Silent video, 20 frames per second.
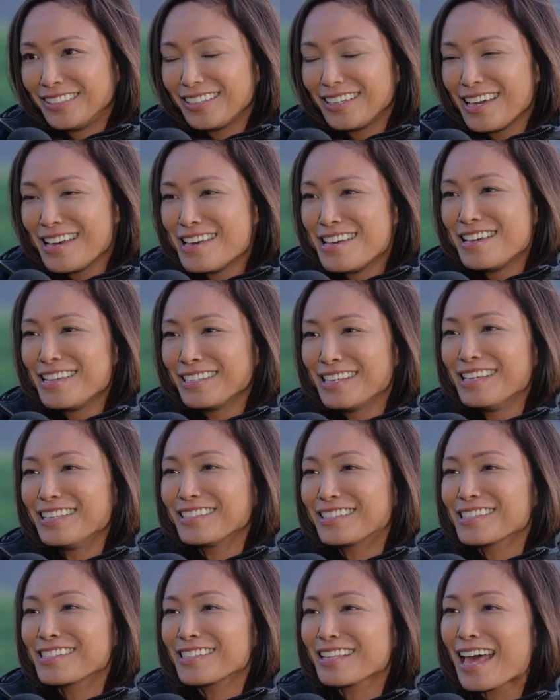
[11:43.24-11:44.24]

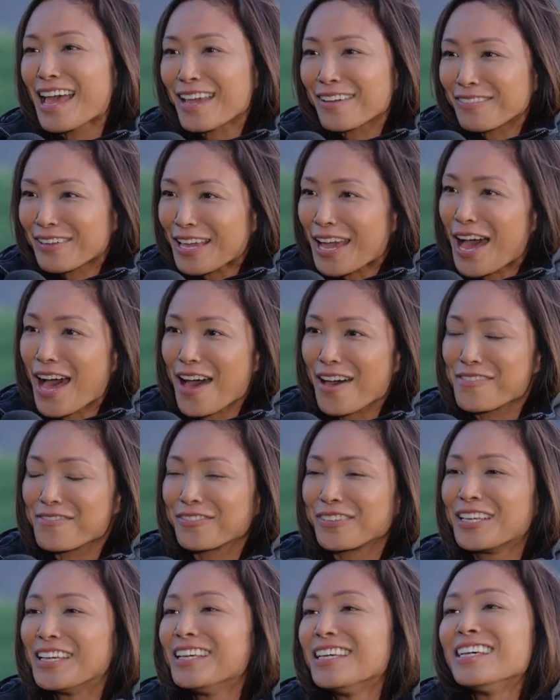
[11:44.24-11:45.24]
It's like we
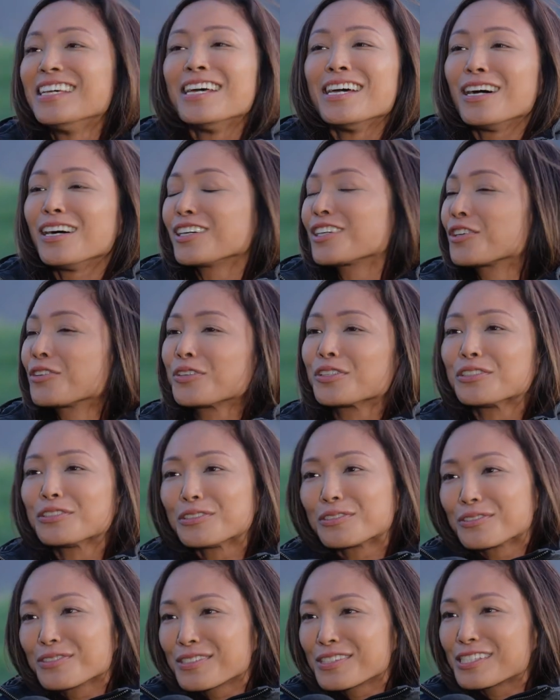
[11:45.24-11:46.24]
have
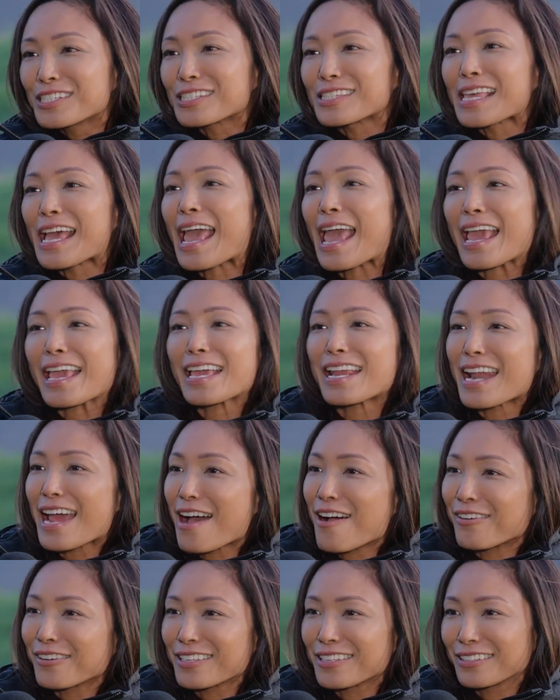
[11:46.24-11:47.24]
crews just hanging
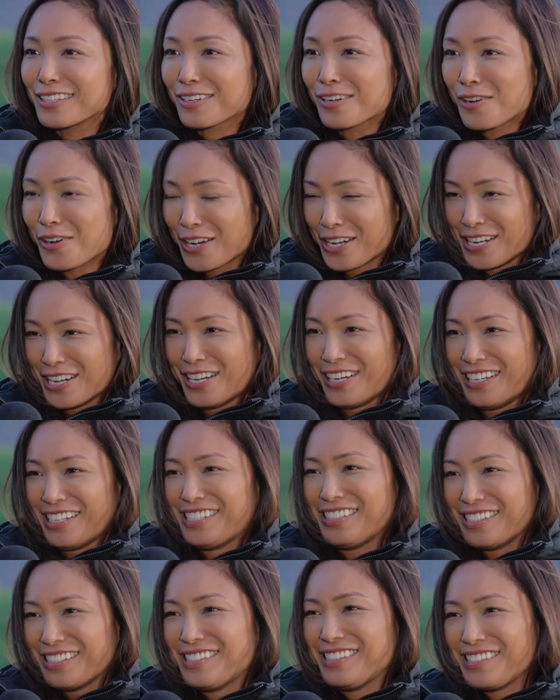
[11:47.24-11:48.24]
out in the corners,
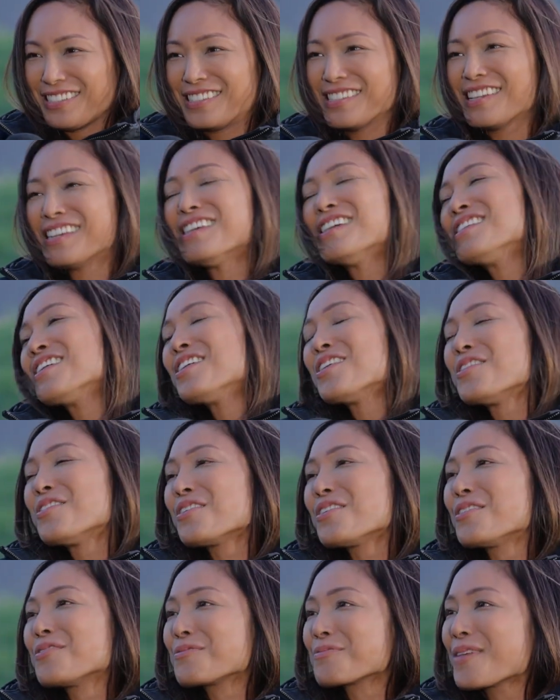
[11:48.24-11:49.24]

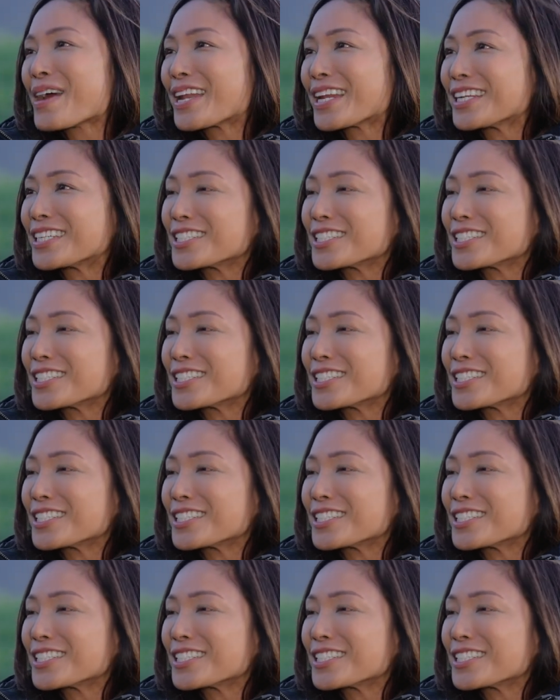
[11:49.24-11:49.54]
ready